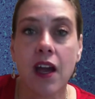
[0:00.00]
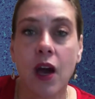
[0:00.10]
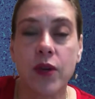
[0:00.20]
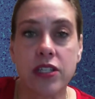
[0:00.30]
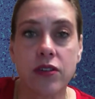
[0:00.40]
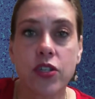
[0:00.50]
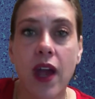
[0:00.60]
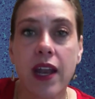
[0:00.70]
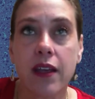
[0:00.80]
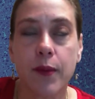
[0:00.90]
We do try
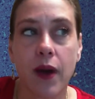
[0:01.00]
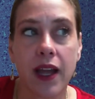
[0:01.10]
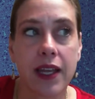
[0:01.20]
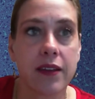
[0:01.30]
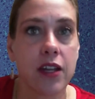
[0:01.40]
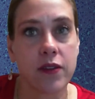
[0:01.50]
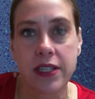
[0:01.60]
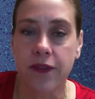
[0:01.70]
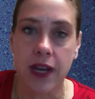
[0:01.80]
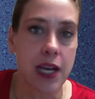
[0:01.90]
to combine,
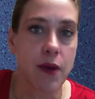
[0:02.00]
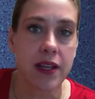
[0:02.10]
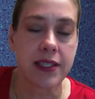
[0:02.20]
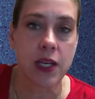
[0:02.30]
different antibodies.